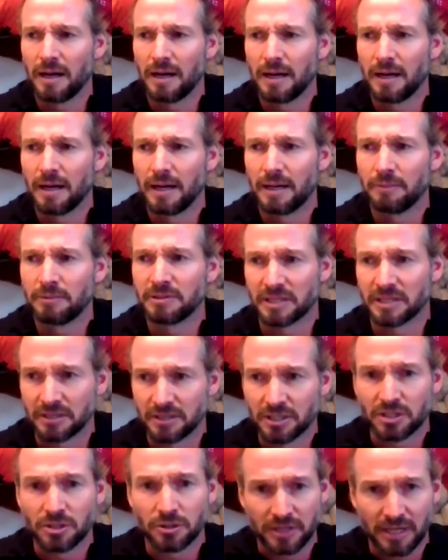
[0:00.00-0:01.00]

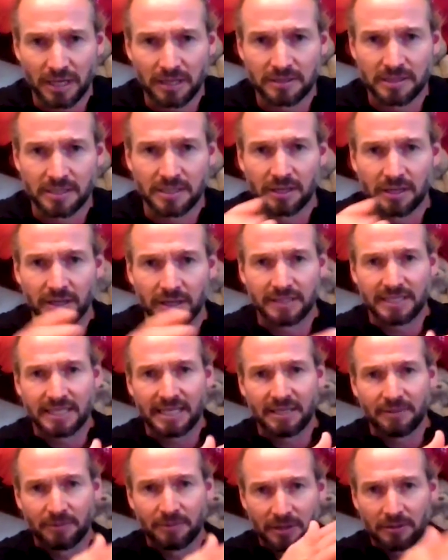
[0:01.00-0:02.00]
in the
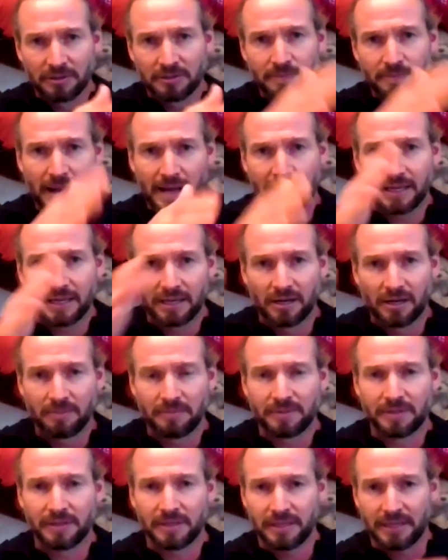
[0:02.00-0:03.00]
2019 when I was backing
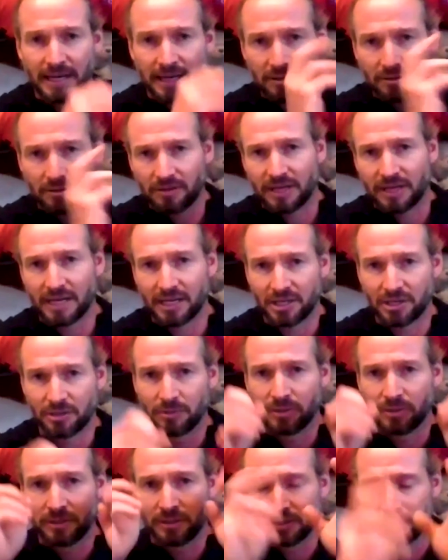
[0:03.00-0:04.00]
up the
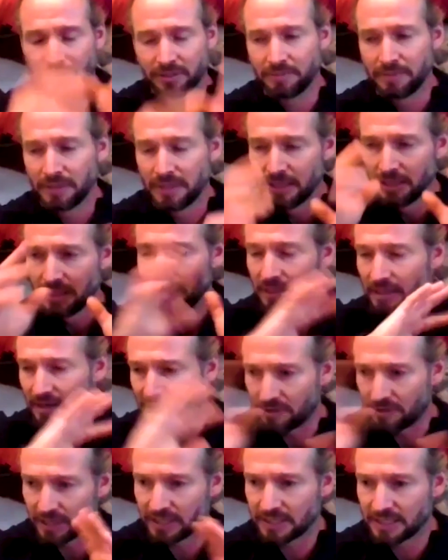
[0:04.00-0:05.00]
Aconcagua and the
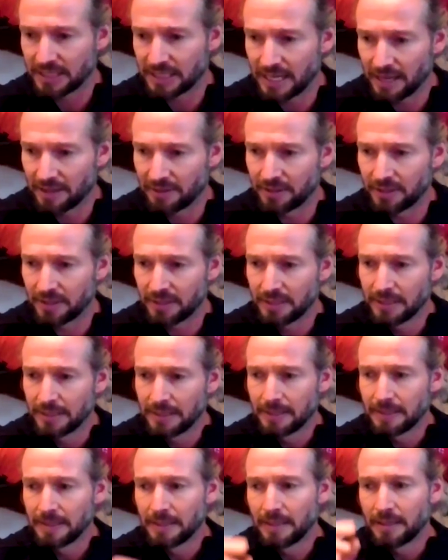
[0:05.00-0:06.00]
everything together.
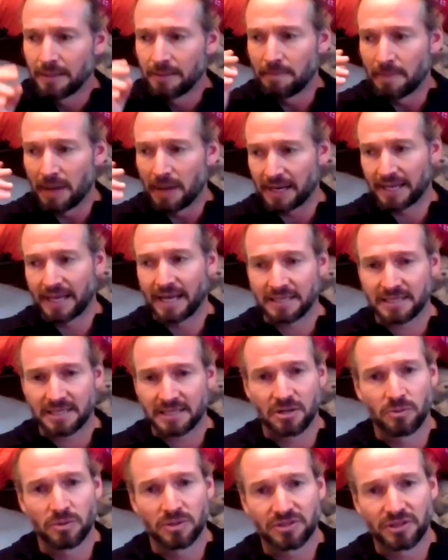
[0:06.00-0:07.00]

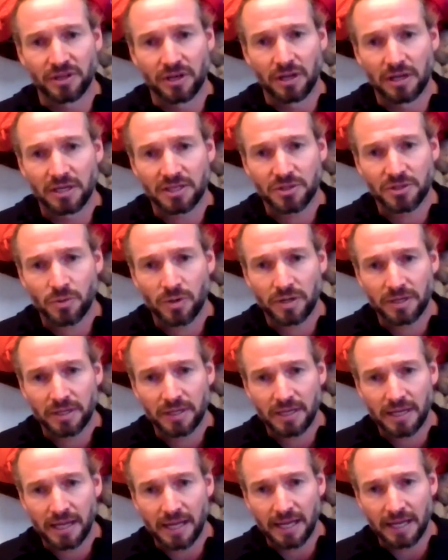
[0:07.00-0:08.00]
Madagascar was the last
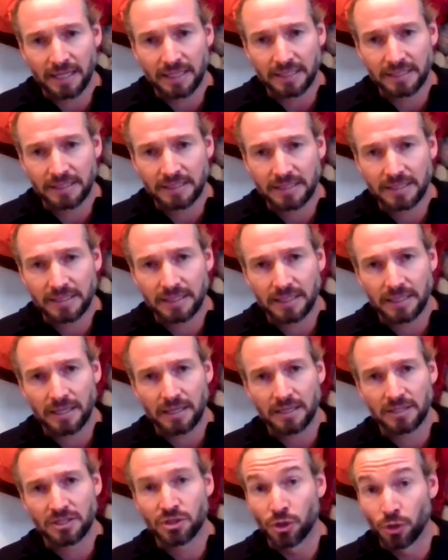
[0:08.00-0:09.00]
one, and
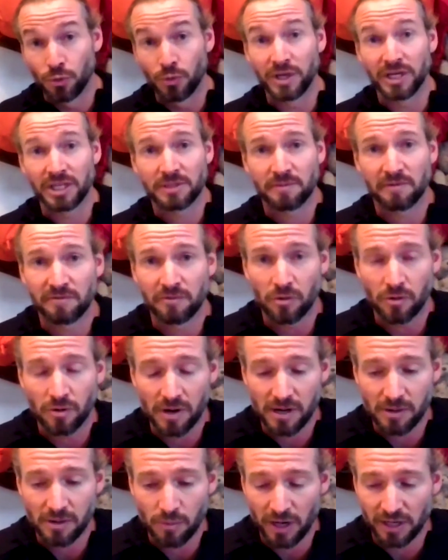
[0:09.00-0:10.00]
2 weeks
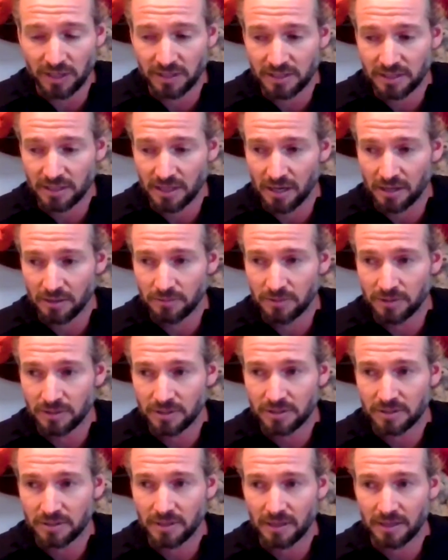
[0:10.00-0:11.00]
before I went, I
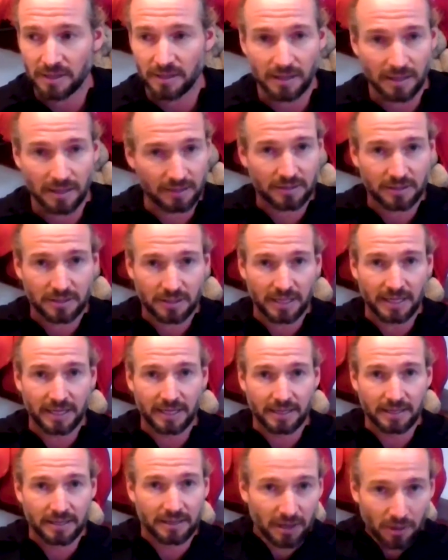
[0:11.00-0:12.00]
was
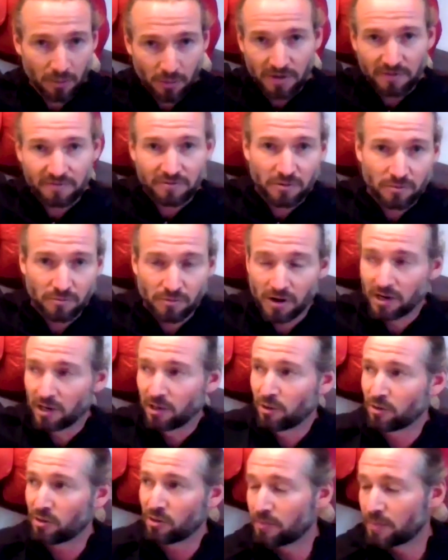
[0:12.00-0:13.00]
here and I went for a run
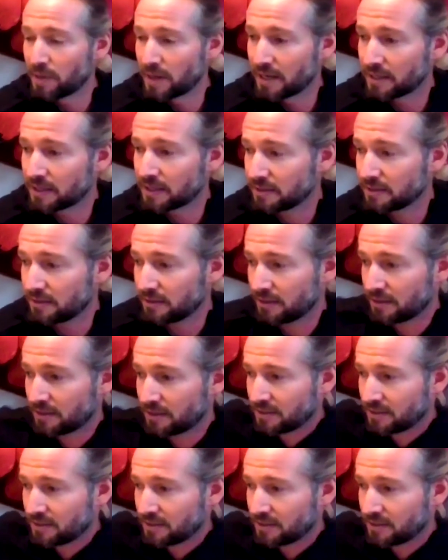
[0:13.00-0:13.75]
along the back